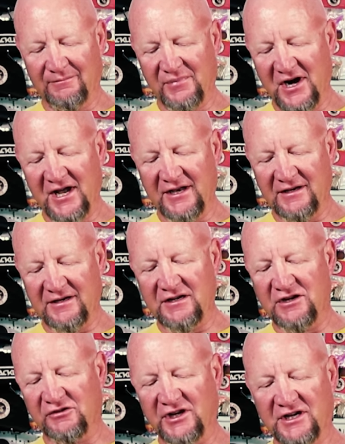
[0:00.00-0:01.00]
But
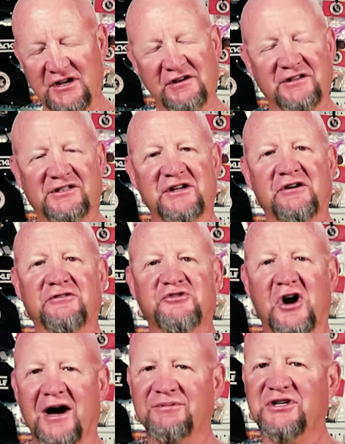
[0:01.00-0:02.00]
you can still
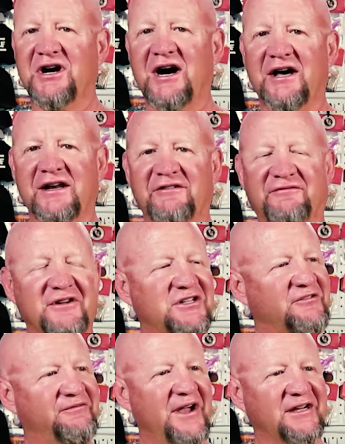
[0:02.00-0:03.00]
drop shot and
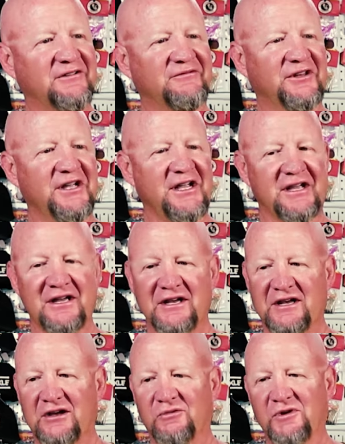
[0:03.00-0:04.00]
fish effectively
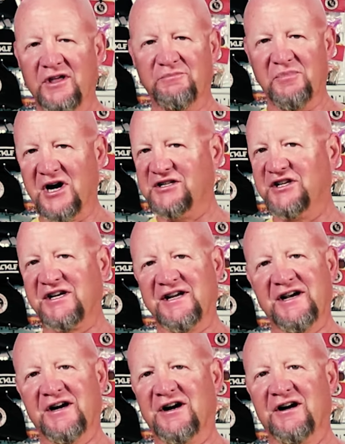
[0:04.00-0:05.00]
with budget
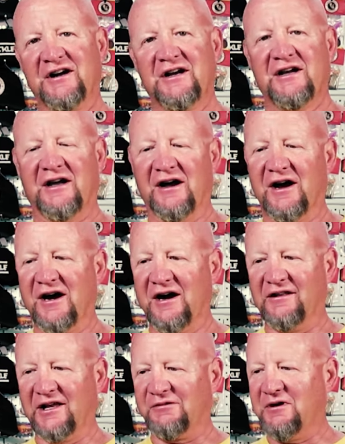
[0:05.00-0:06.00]
gear.
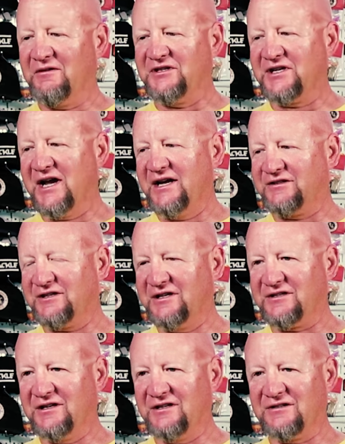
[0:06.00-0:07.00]
Like we always say,
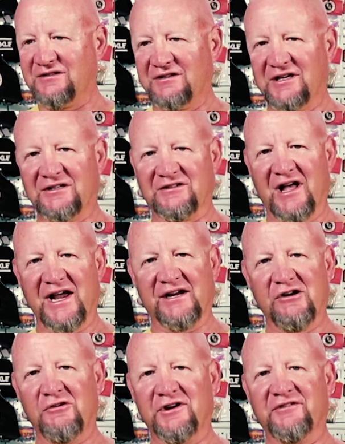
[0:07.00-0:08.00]
it's
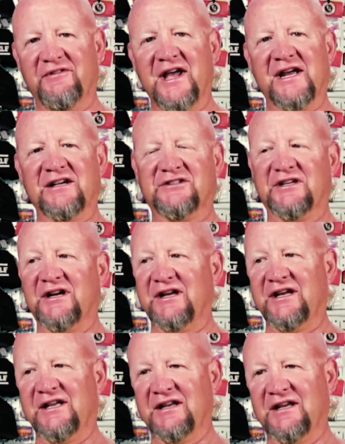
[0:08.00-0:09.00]
like going to Vegas
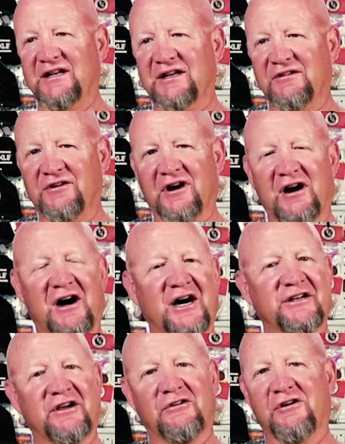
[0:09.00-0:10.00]
in either a
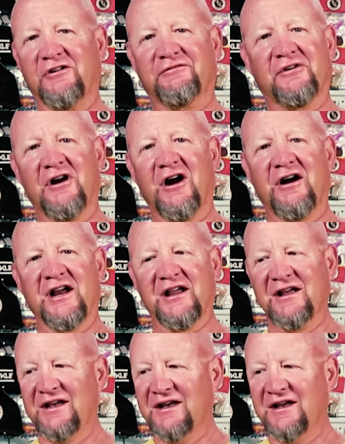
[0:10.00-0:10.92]
Honda or a Ferrari.